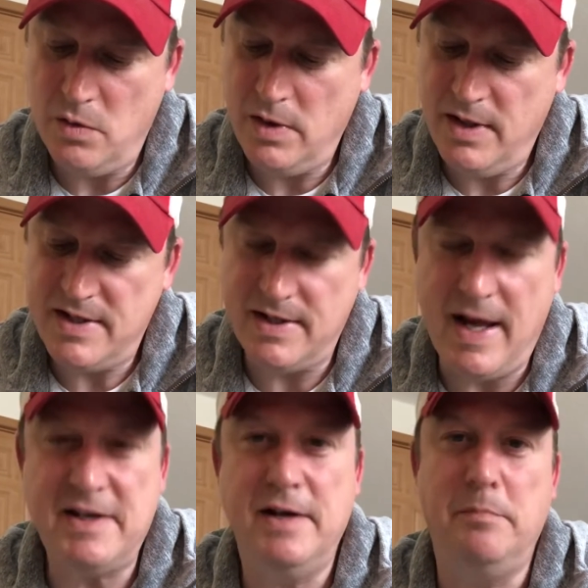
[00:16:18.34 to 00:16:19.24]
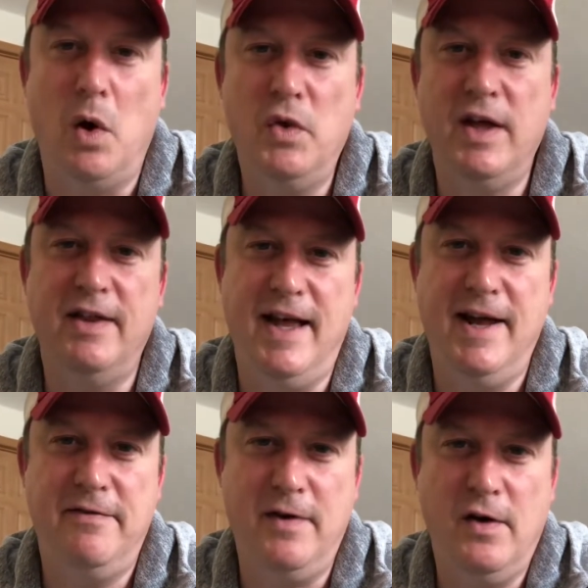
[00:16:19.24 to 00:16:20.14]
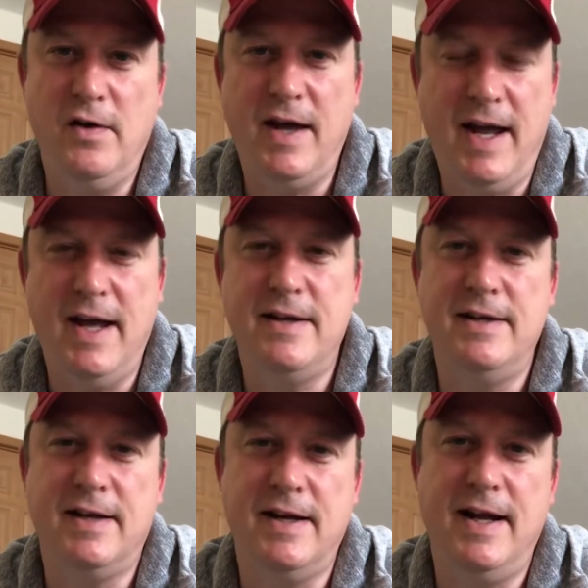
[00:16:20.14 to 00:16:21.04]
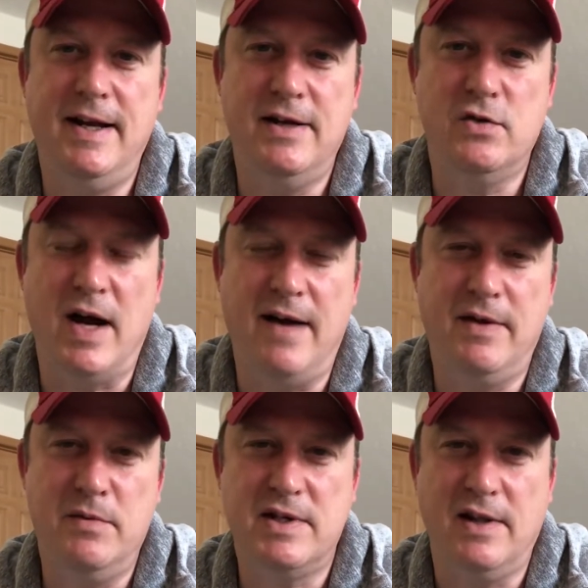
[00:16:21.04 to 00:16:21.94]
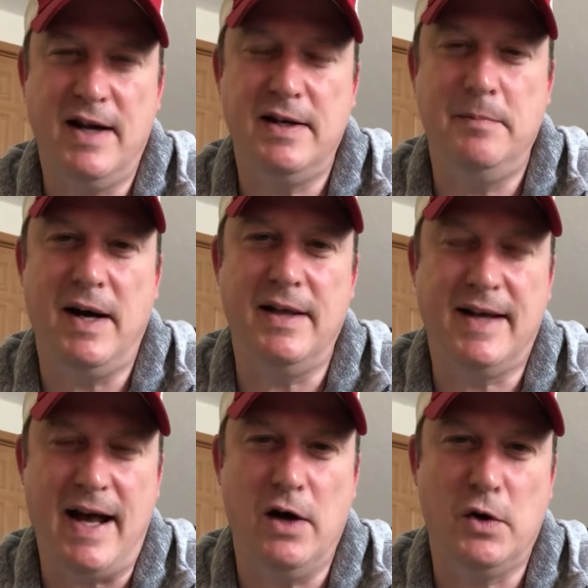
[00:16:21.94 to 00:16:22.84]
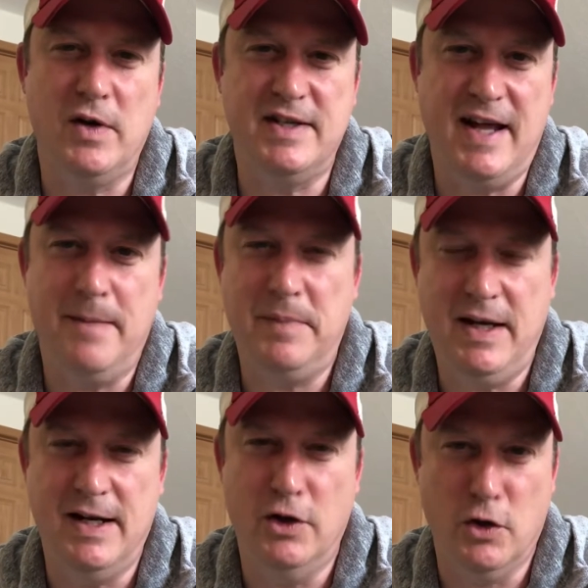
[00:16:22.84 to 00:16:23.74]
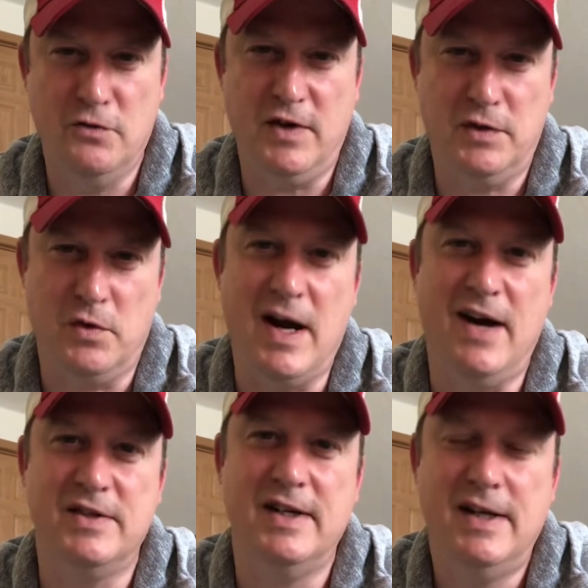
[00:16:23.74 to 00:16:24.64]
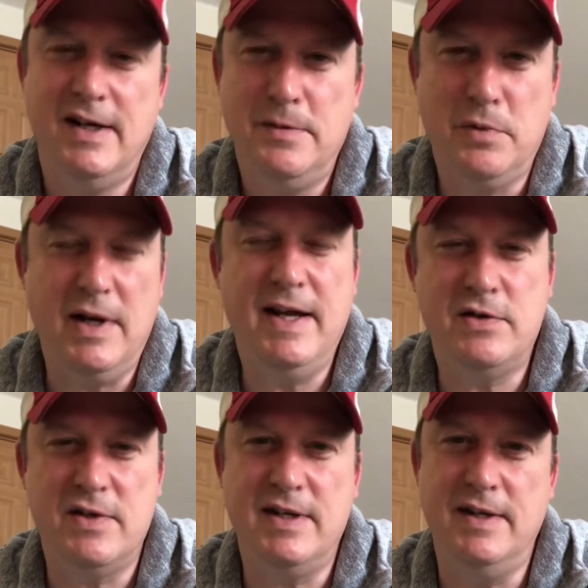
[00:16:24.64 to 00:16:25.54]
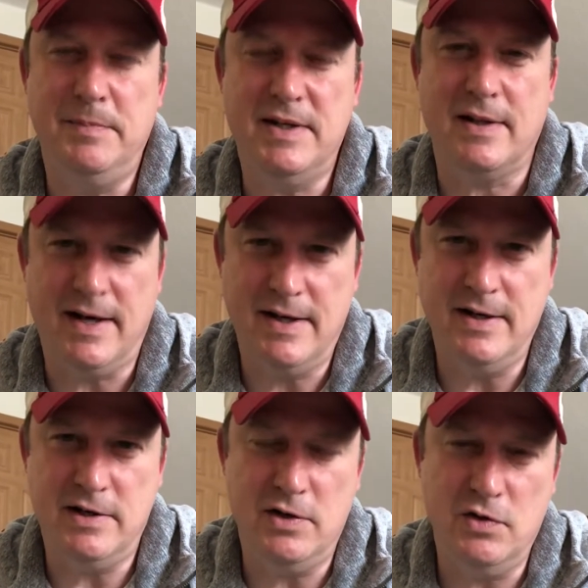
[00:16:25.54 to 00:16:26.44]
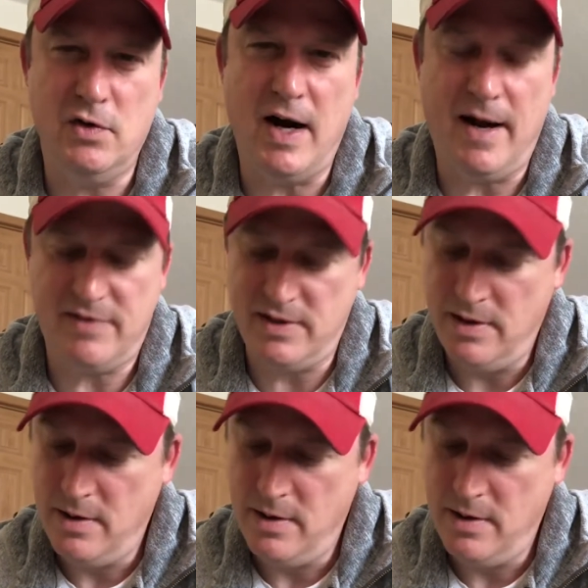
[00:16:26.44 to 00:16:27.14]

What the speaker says: Selected both in the NFL and in the Canadian draft. He was selected by the Calgary Stampede in their 5th round. Pretty interesting to be selected in 2 drafts.